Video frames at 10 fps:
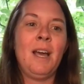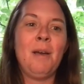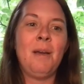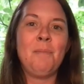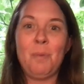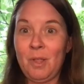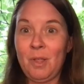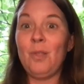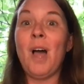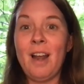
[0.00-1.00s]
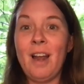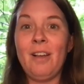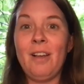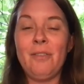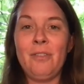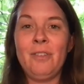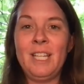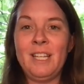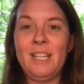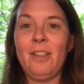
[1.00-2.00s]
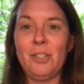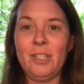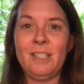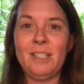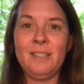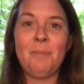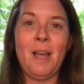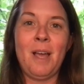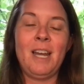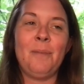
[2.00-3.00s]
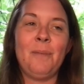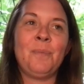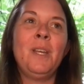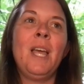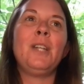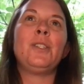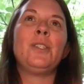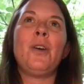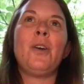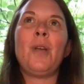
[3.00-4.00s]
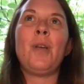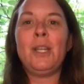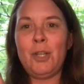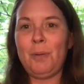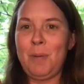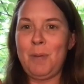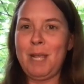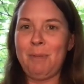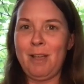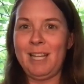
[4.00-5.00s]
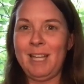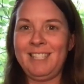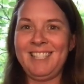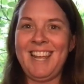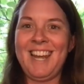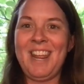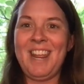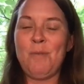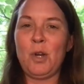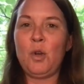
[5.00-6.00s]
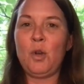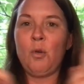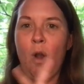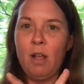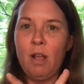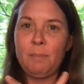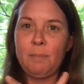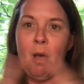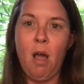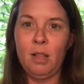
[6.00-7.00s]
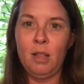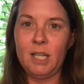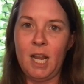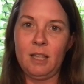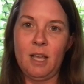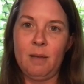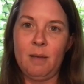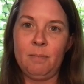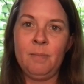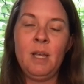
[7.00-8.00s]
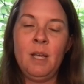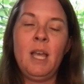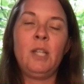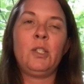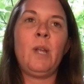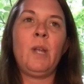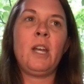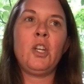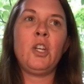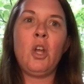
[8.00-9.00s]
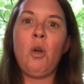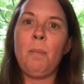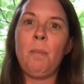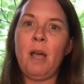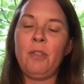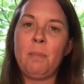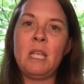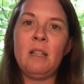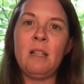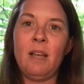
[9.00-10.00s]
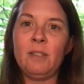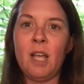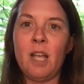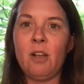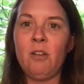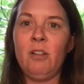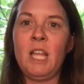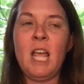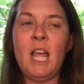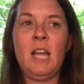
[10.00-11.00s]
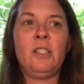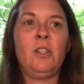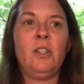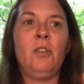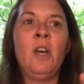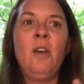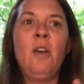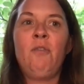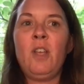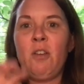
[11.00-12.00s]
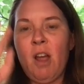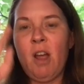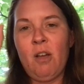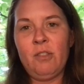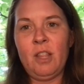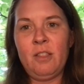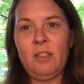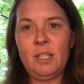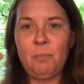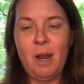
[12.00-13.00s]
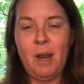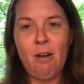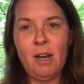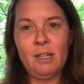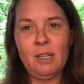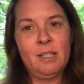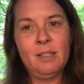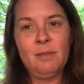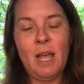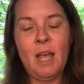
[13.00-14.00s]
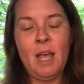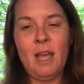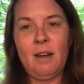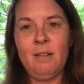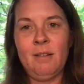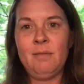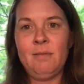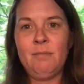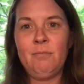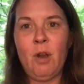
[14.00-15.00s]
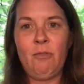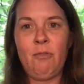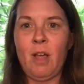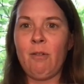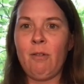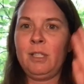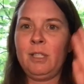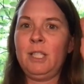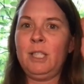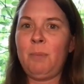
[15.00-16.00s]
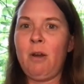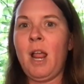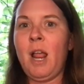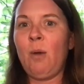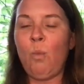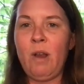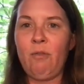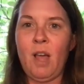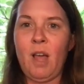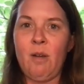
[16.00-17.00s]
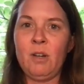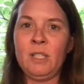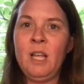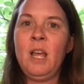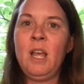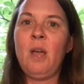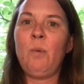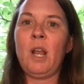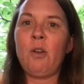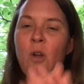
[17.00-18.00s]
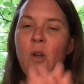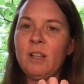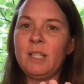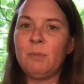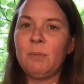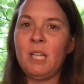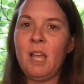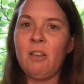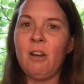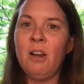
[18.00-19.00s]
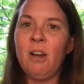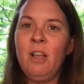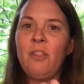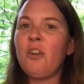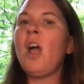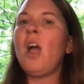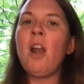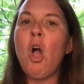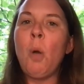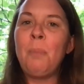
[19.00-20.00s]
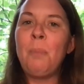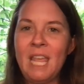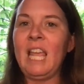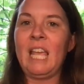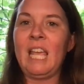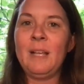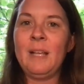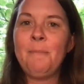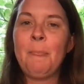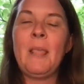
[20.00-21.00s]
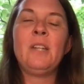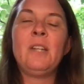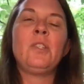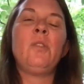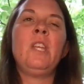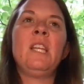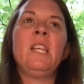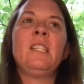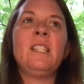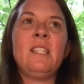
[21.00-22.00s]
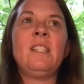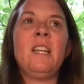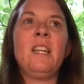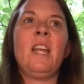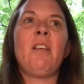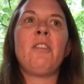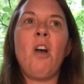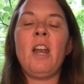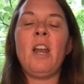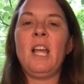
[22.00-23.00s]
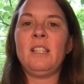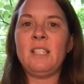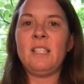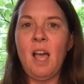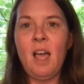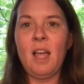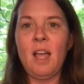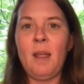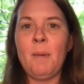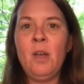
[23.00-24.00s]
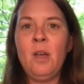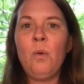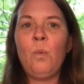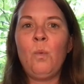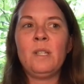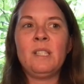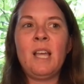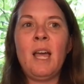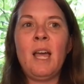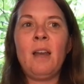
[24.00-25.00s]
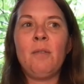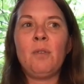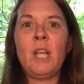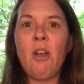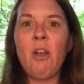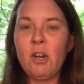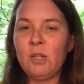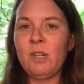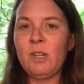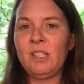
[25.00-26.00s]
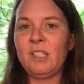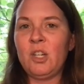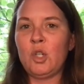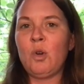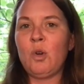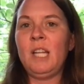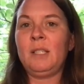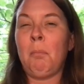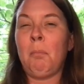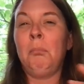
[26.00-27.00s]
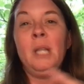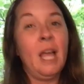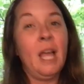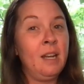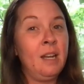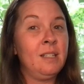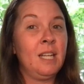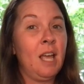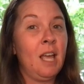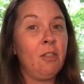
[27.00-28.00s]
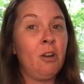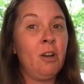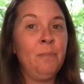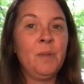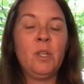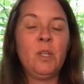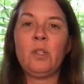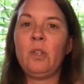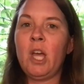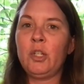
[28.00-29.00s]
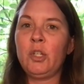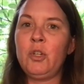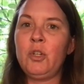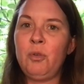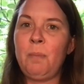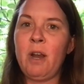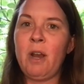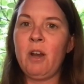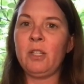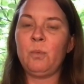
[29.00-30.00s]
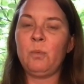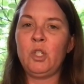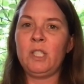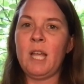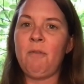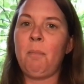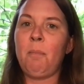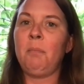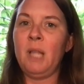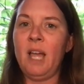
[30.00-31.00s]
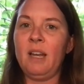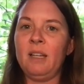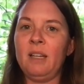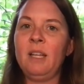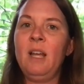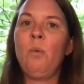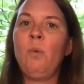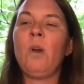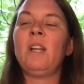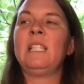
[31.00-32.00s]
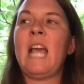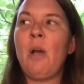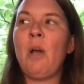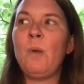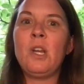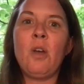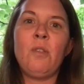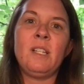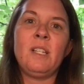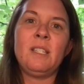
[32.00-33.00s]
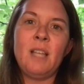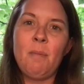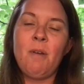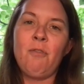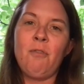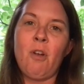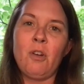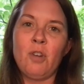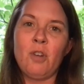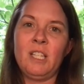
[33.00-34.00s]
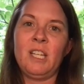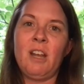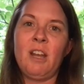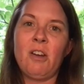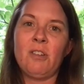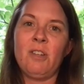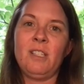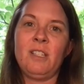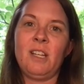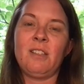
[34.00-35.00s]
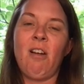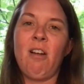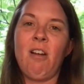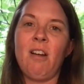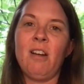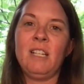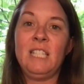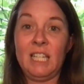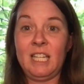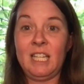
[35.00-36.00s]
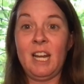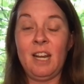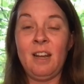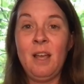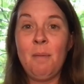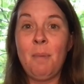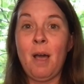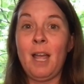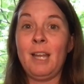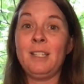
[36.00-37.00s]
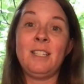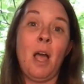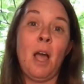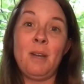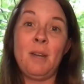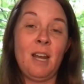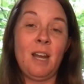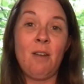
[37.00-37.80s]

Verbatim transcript: um, but with a lot of intelligence behind it. And so he took pea plants and he would cross pollinate them. And so he had to know about the pea life cycle. He had to figure out that this parent had red flowers and this parent had white flowers. And when I cross them together, they're not all pink. And so the existing thought at the time was that characteristics and traits blend together so that two parents would just have a blend. Whereas now we know that some of our traits and characteristics are dictated by dominant